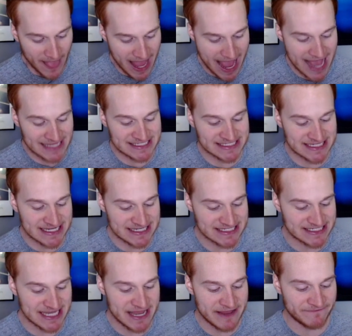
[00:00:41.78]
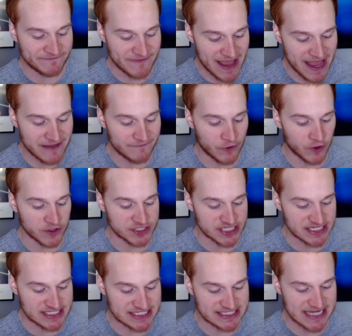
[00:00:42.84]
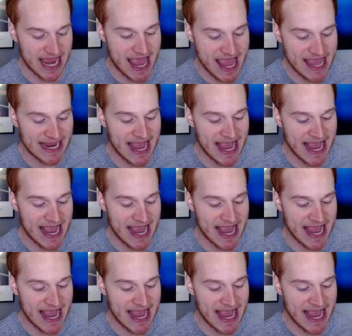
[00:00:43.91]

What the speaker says: SEC favors staying